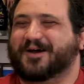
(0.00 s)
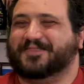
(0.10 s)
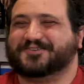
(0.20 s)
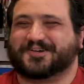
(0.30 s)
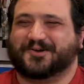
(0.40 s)

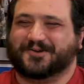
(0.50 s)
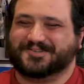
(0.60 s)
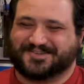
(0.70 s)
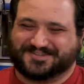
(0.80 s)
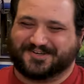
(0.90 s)
Wait, there's a
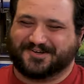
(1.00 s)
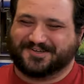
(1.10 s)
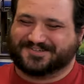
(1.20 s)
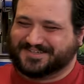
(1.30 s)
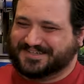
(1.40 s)
whole there's a
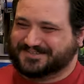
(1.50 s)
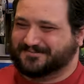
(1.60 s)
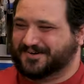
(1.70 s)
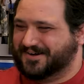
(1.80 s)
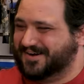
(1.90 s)
whole
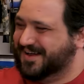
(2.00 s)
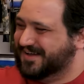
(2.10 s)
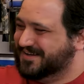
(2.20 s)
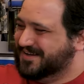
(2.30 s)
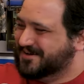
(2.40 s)
season where uh,